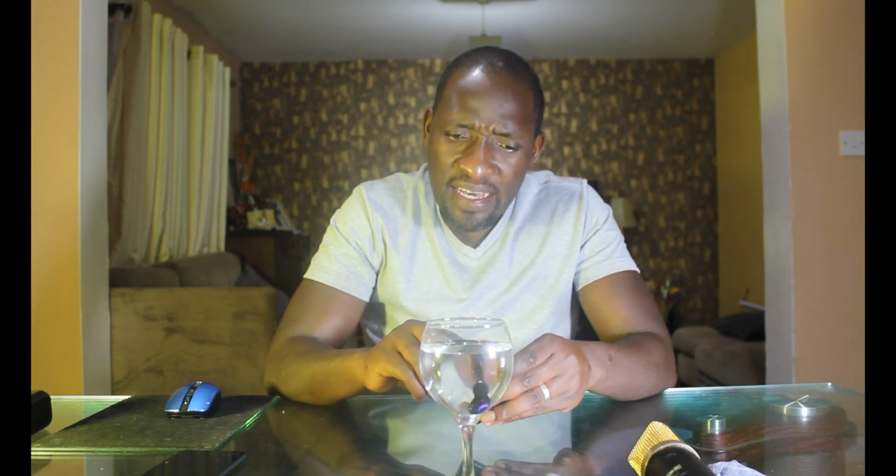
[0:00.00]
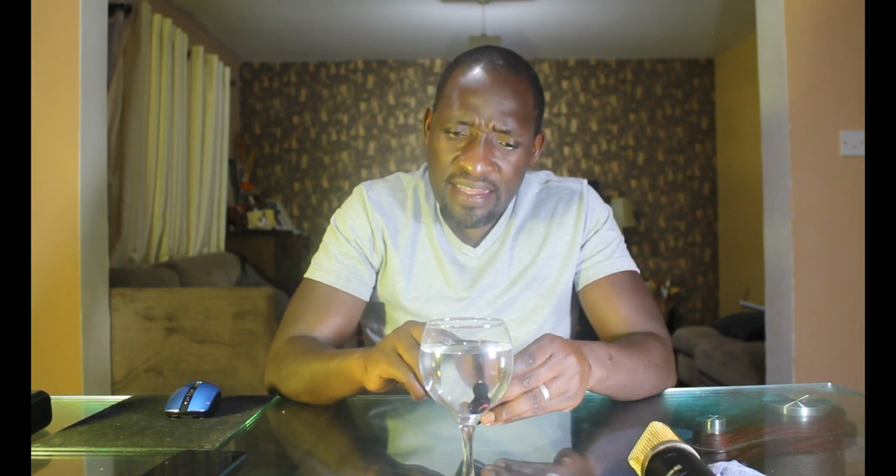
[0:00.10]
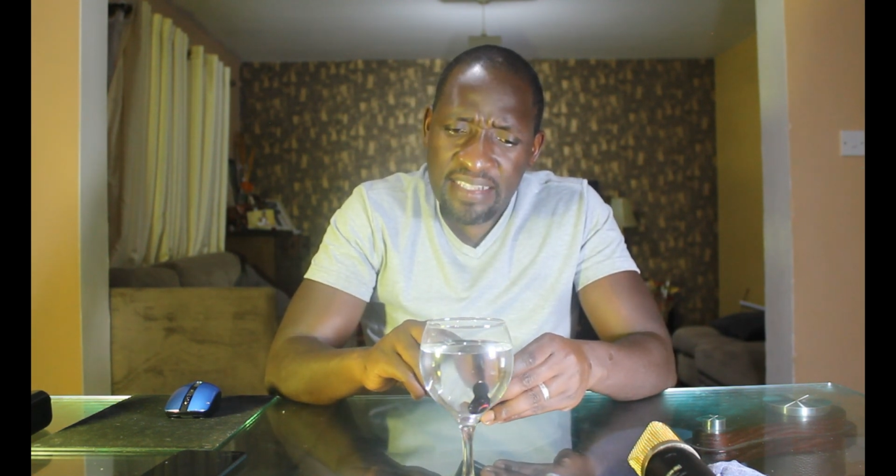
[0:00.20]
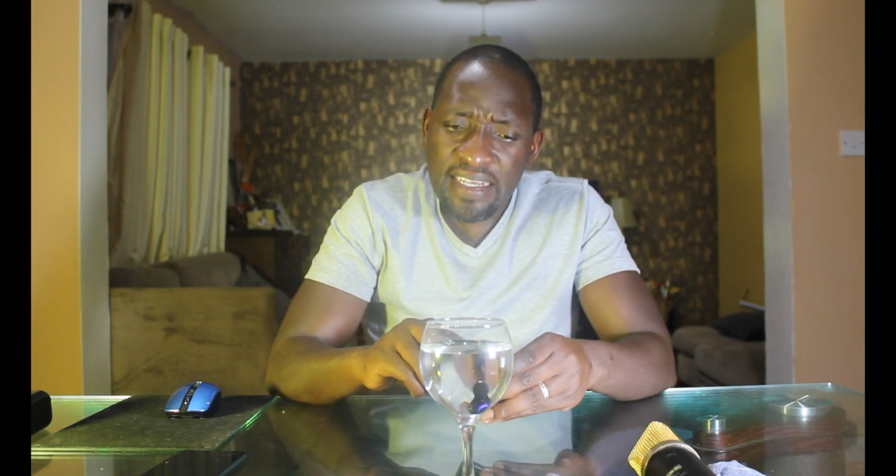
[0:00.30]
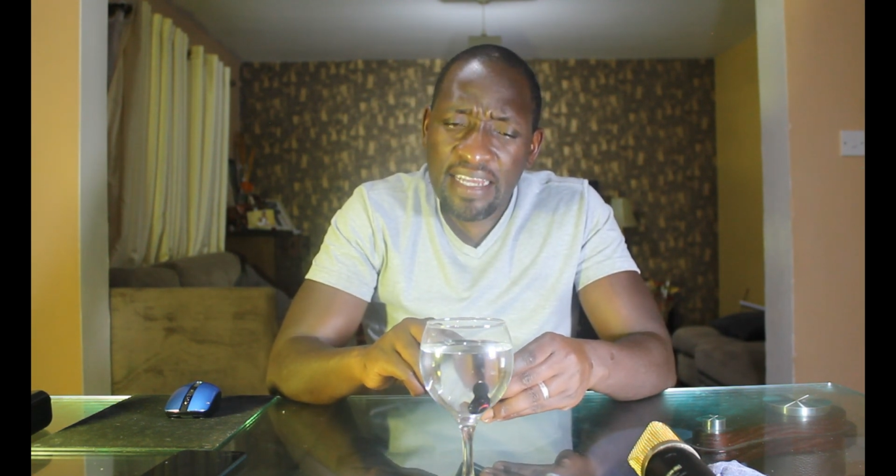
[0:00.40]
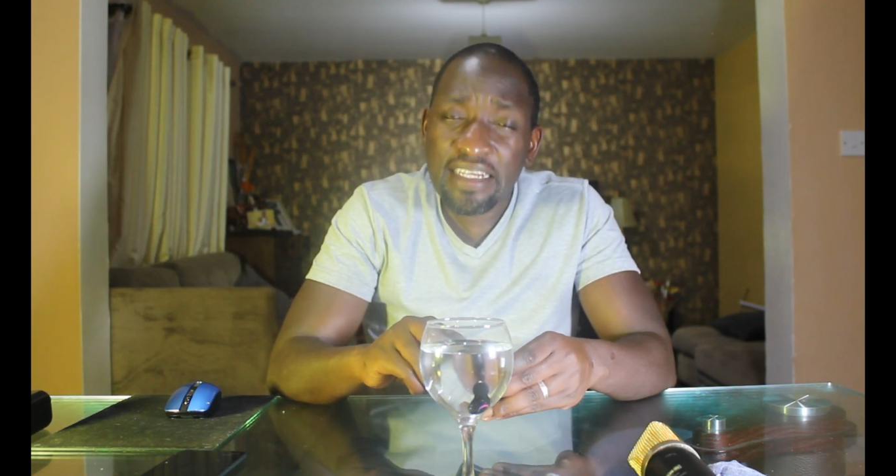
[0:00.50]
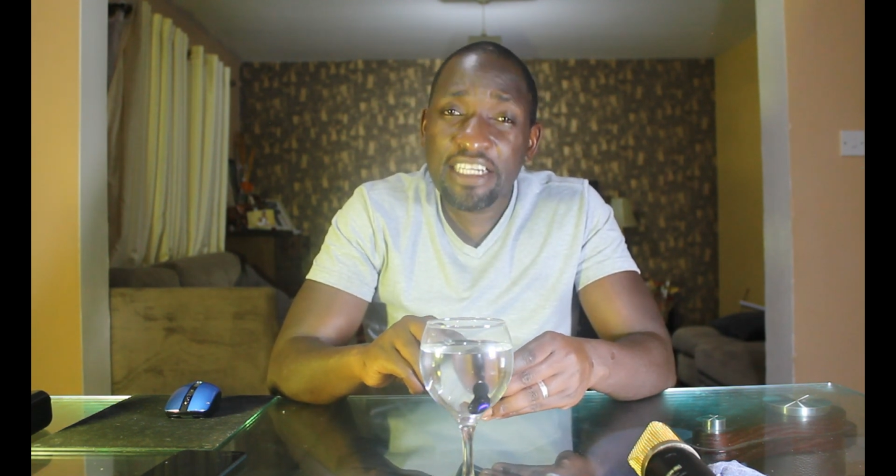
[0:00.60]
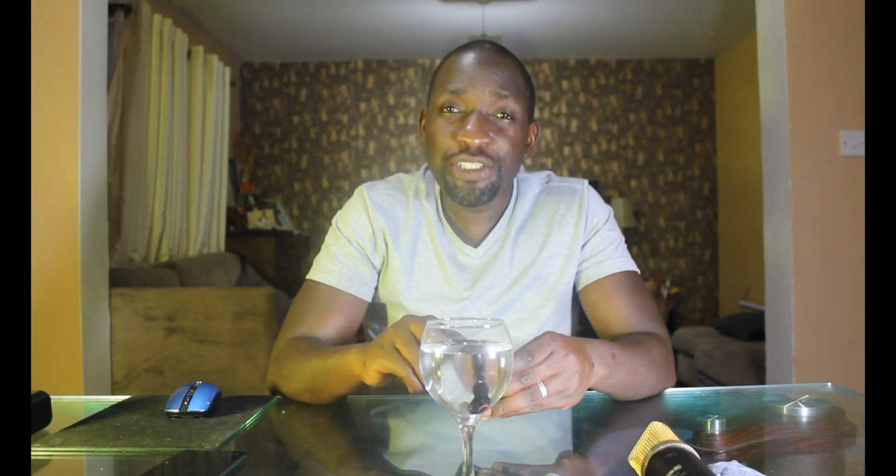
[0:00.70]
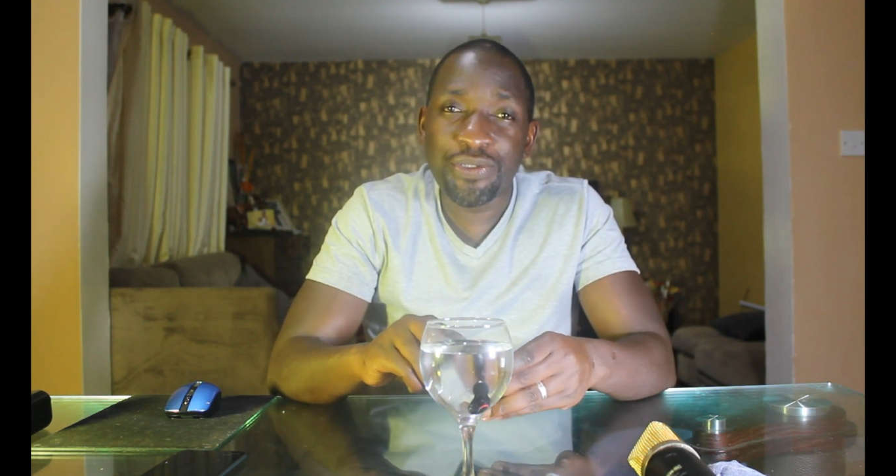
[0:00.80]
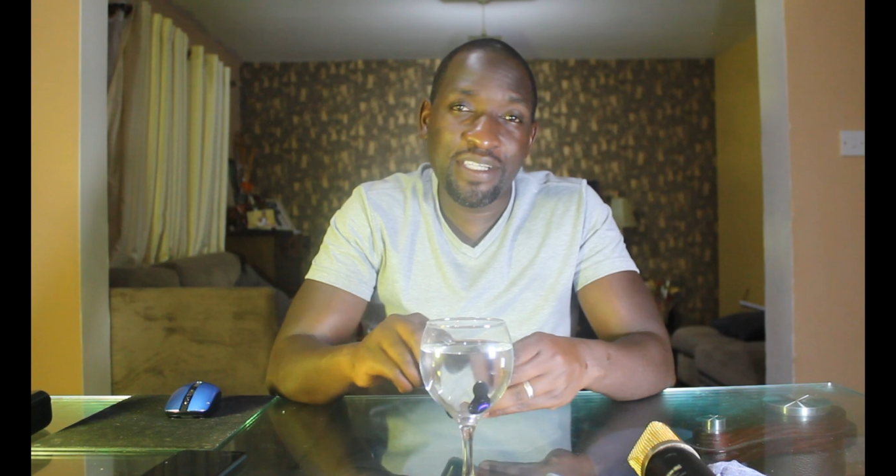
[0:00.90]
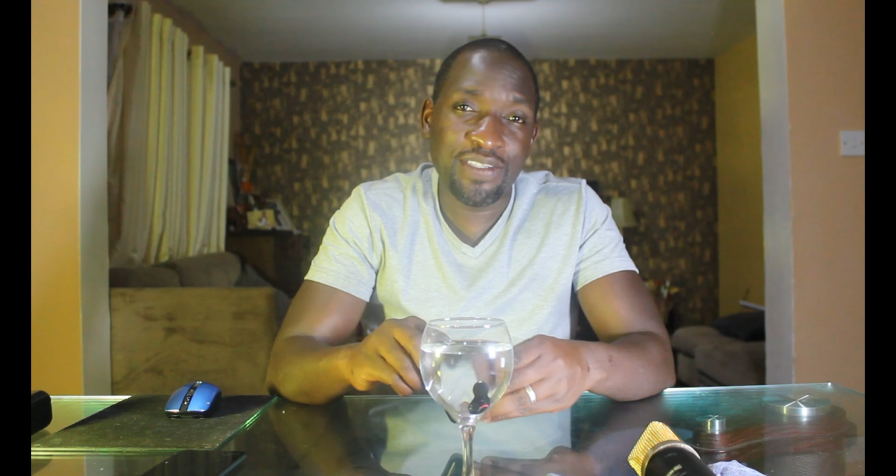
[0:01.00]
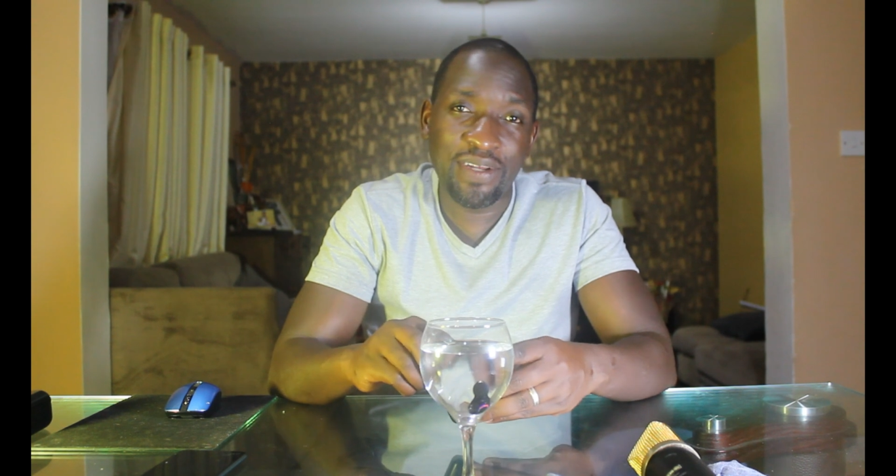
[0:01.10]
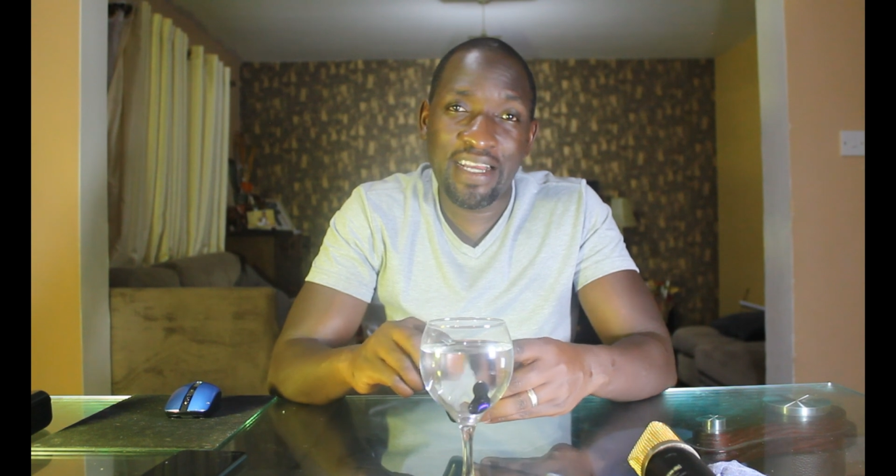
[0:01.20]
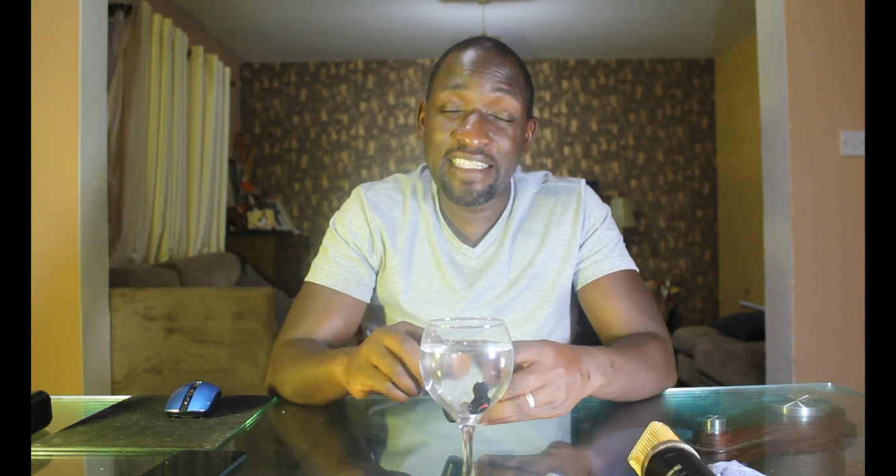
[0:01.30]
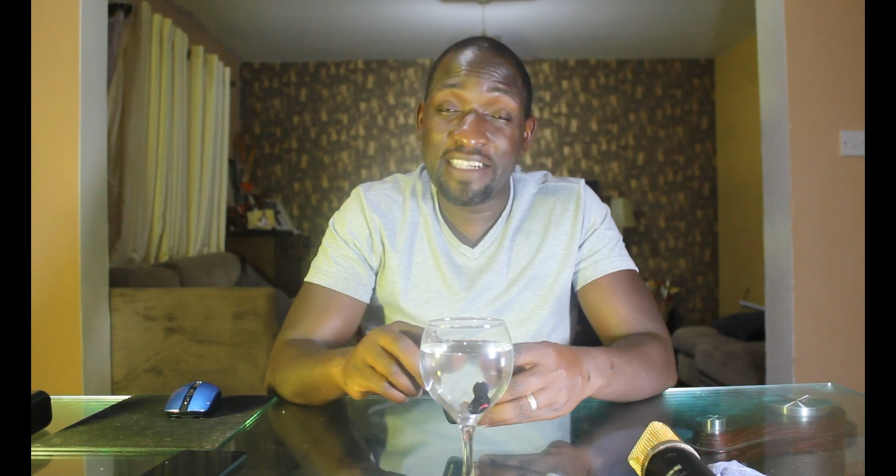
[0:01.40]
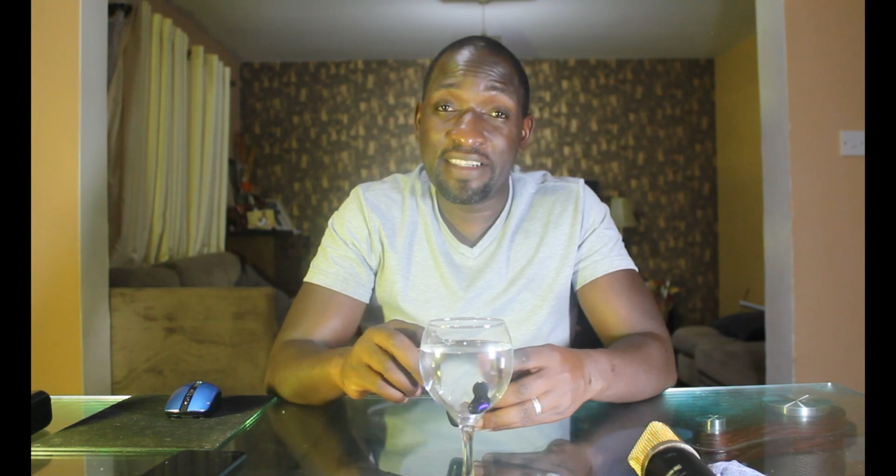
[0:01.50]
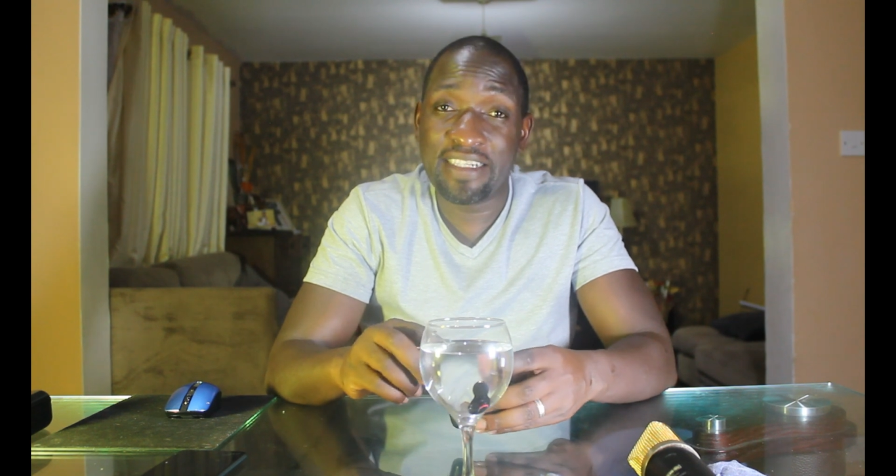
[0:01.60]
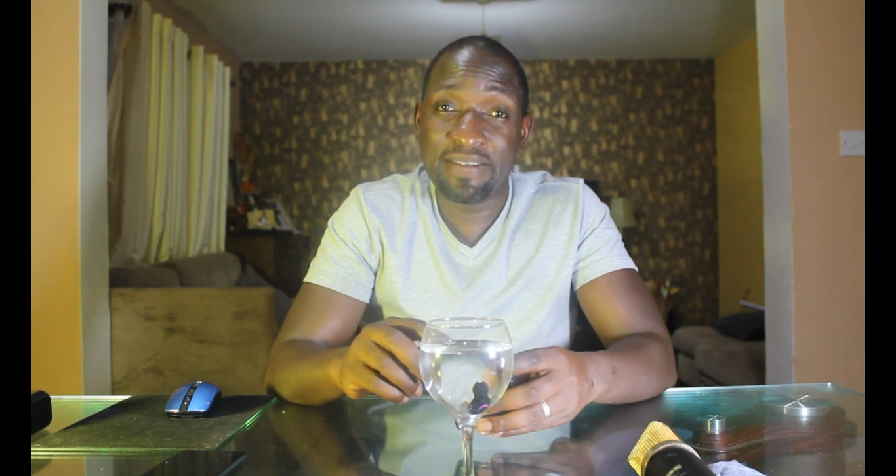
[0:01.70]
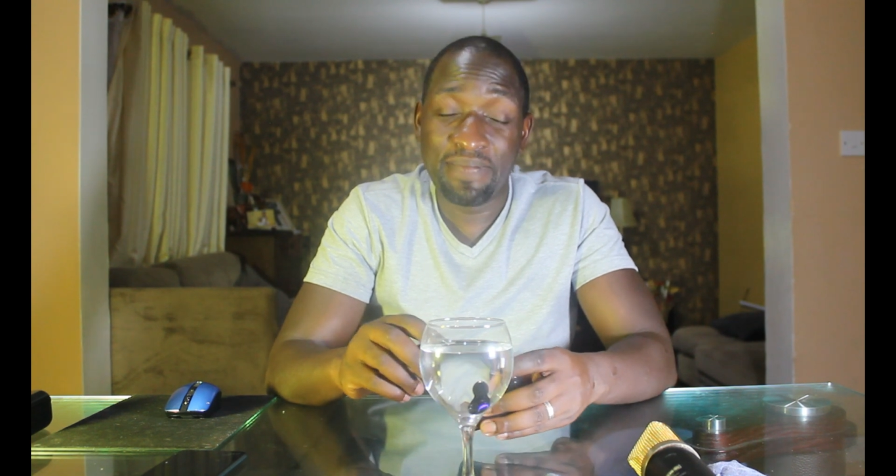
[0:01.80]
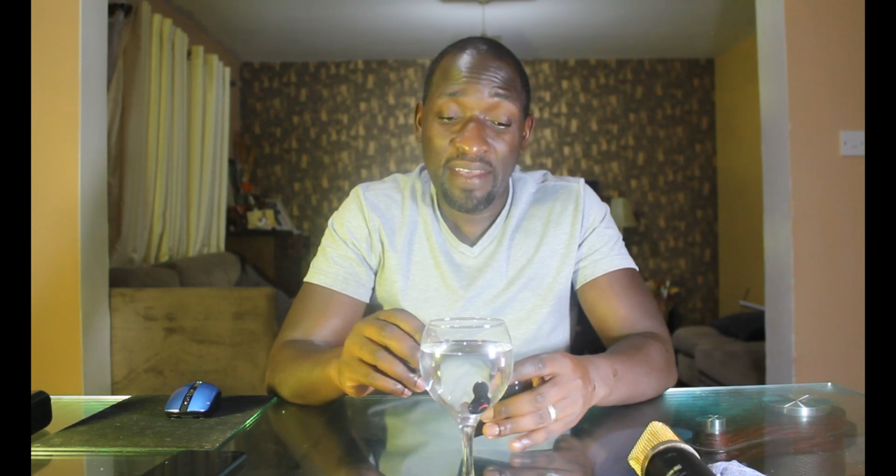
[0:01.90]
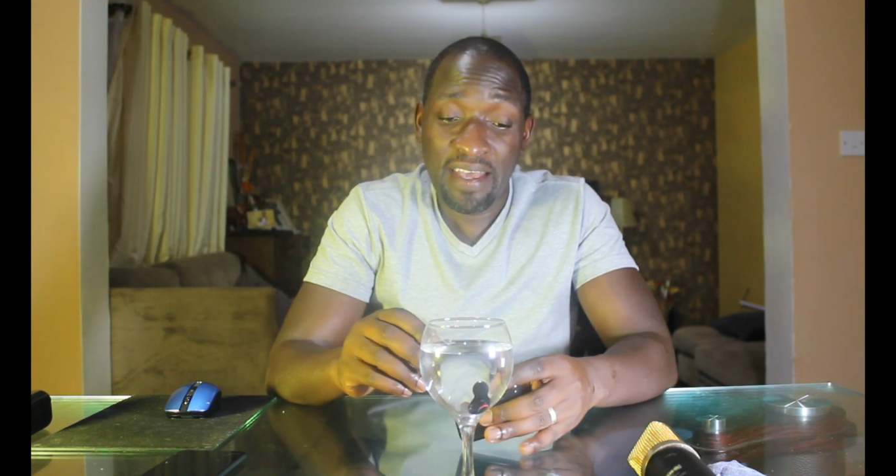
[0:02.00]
The second issue is connectivity.